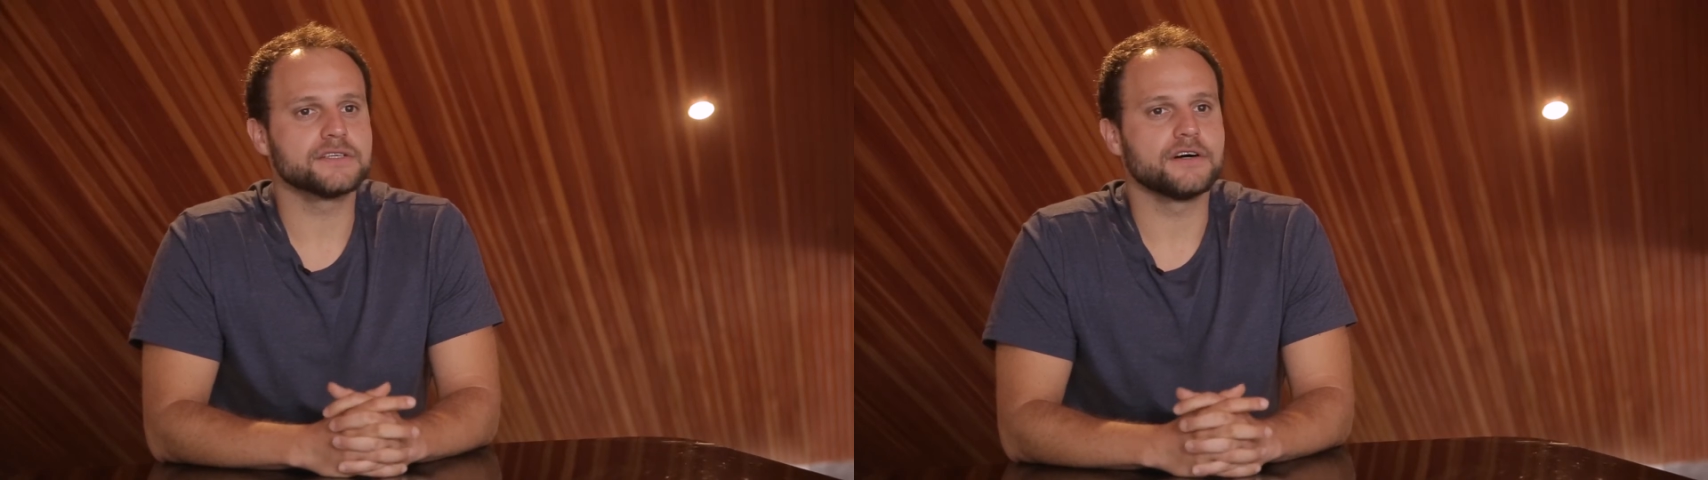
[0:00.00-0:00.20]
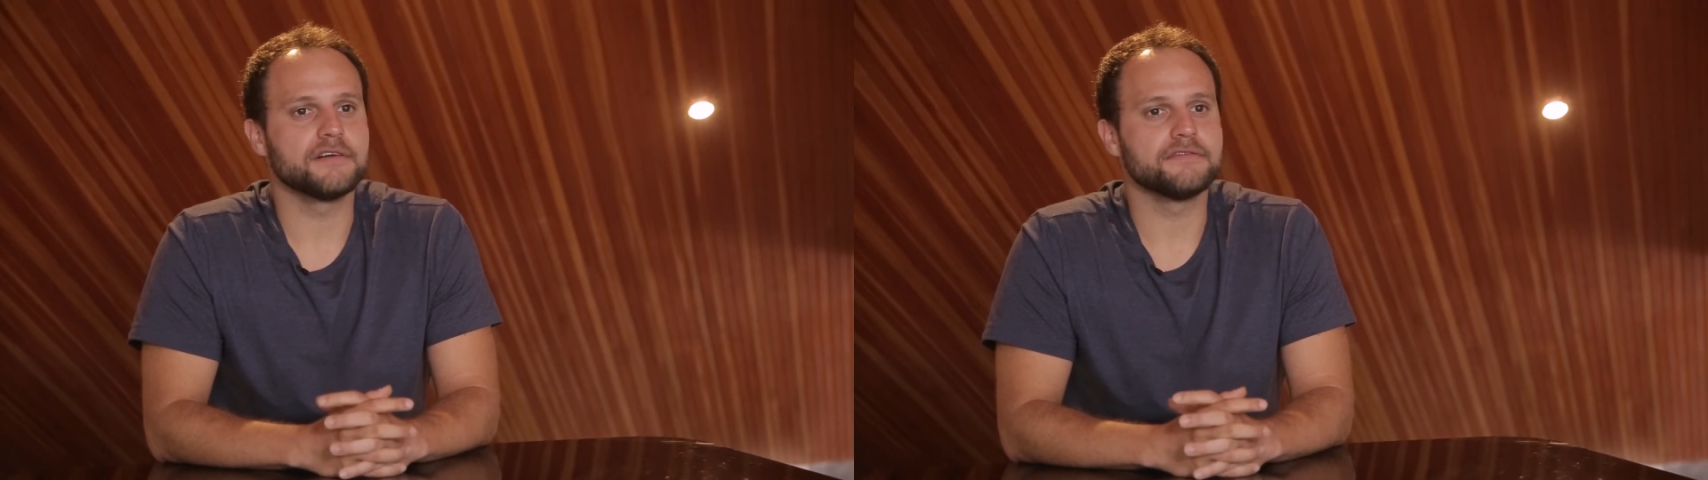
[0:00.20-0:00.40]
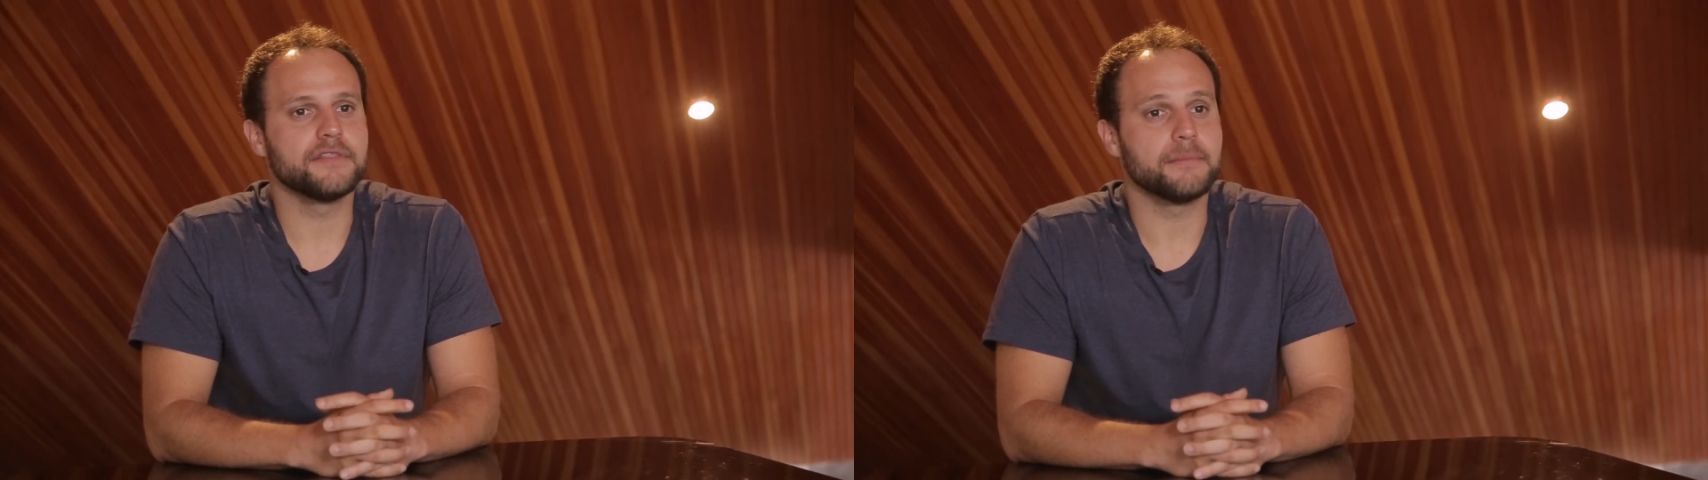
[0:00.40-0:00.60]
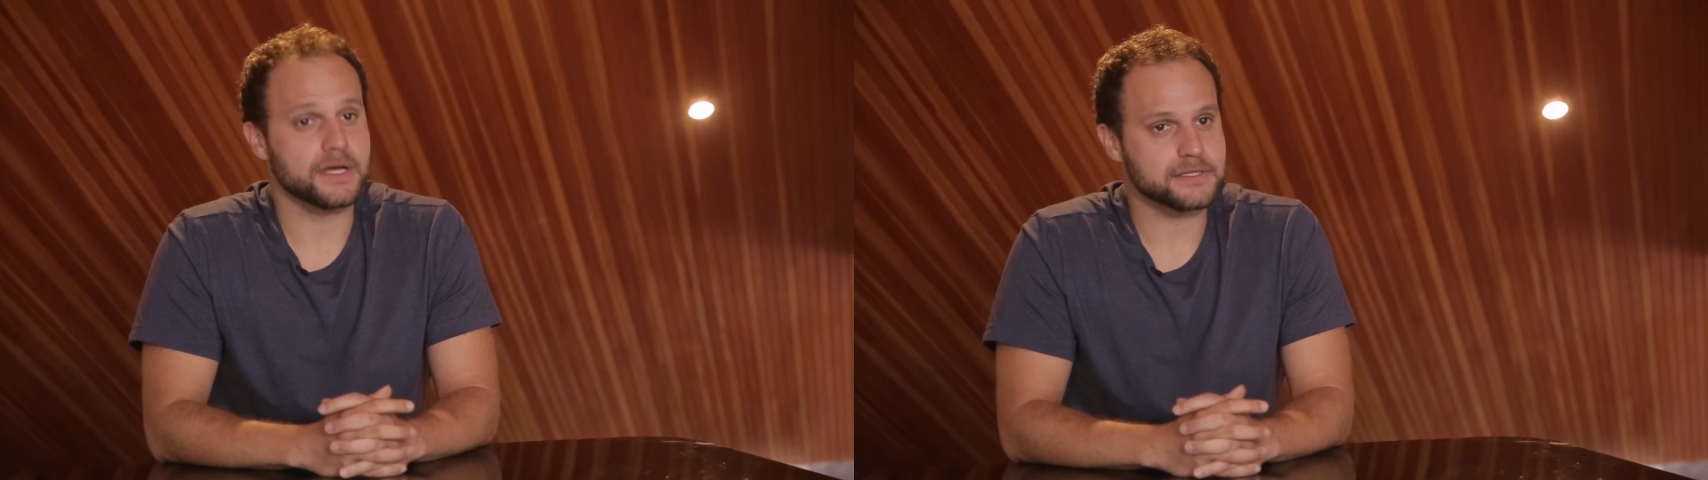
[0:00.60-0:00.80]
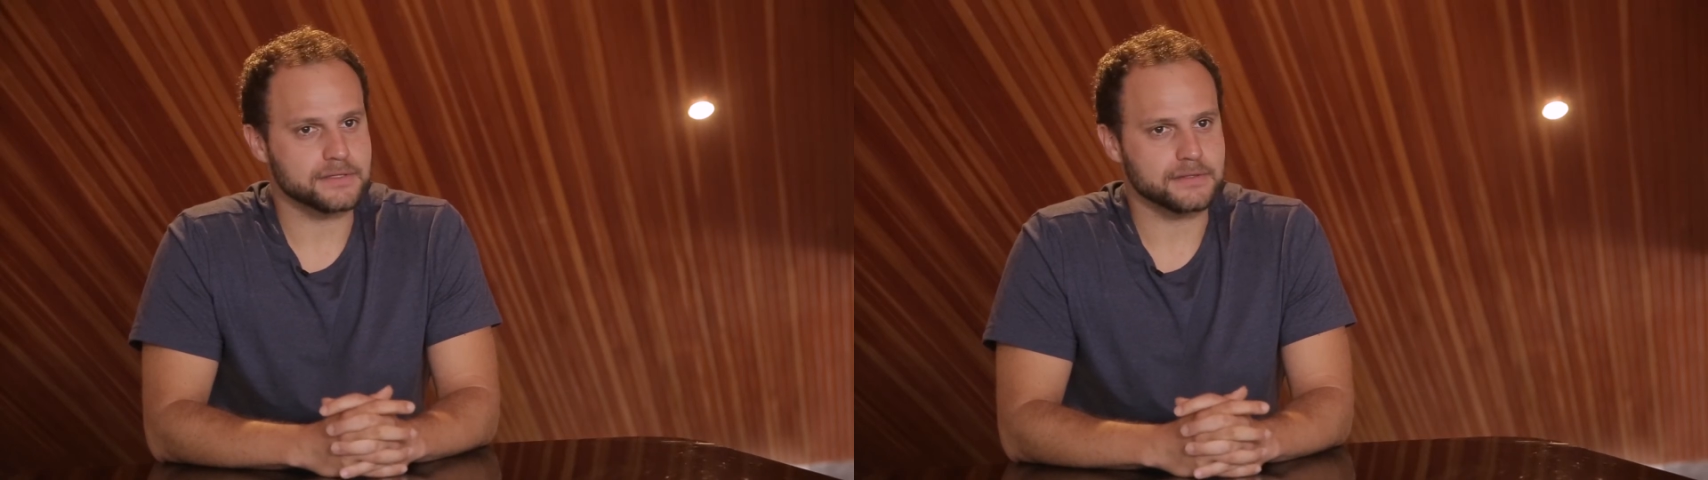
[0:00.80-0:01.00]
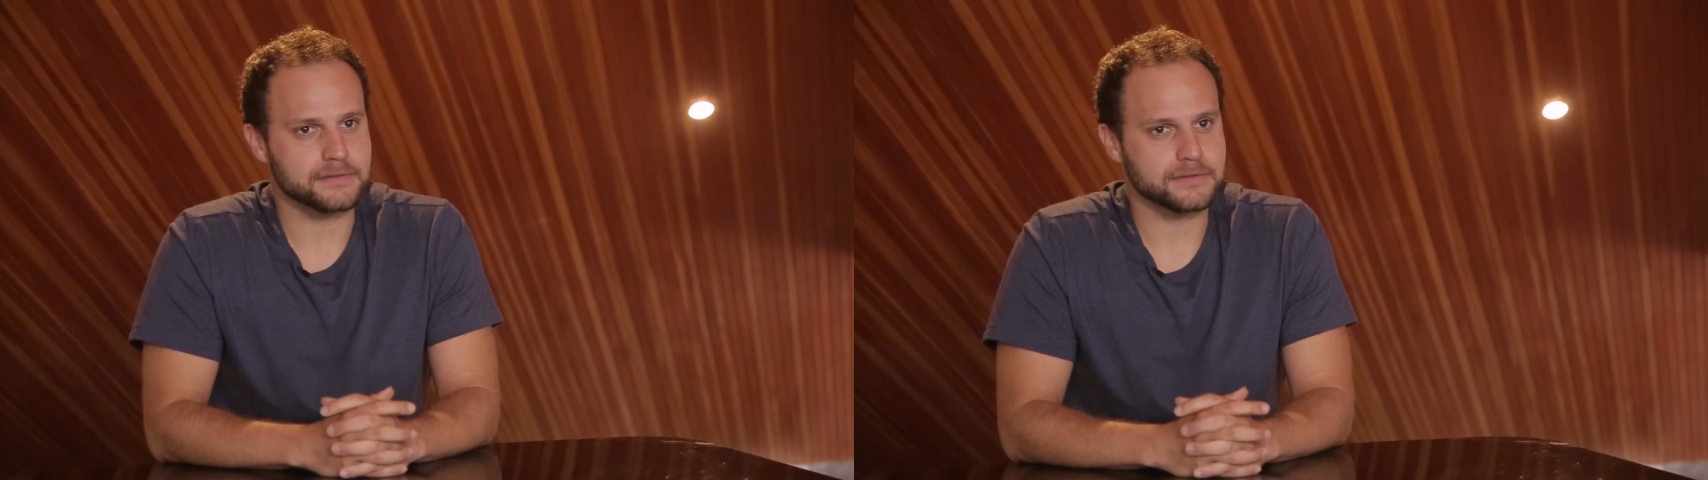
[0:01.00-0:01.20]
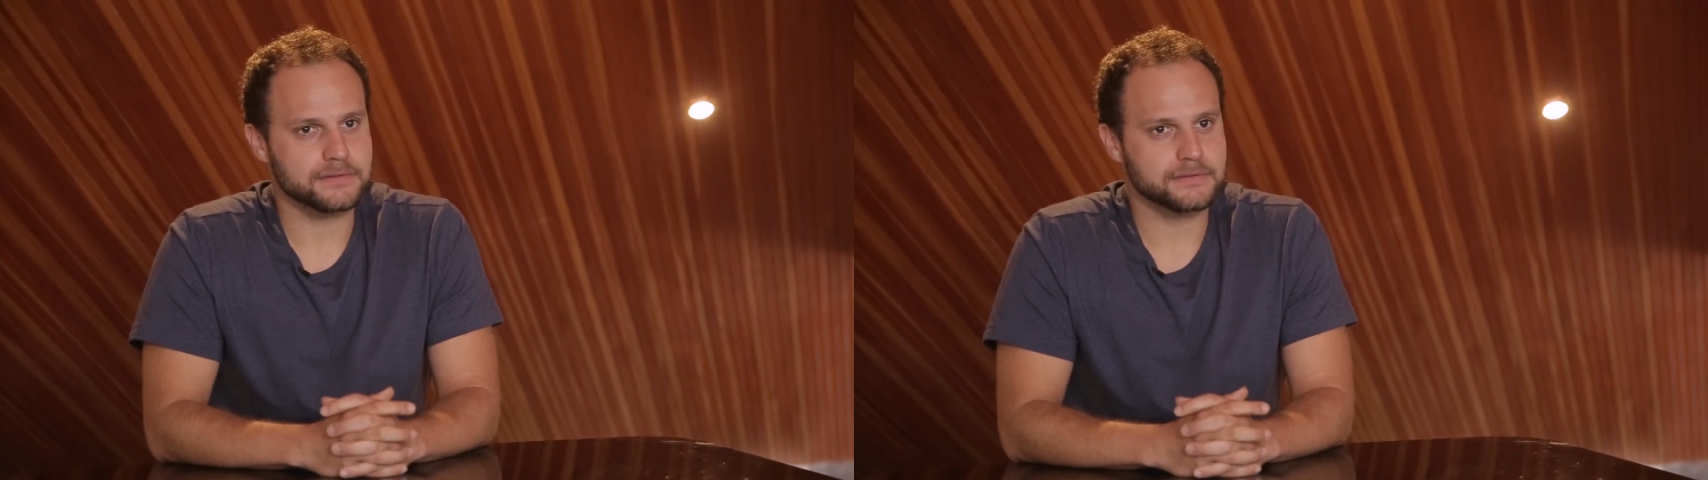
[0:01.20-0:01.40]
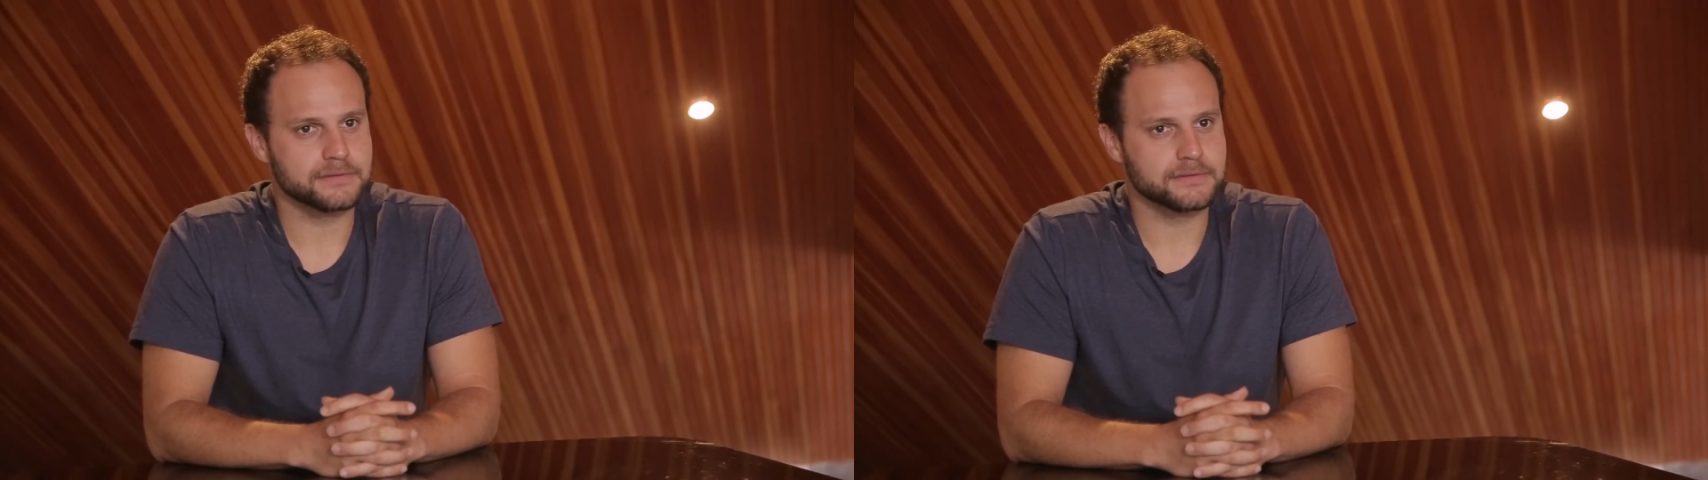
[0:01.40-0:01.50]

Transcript: of the muscles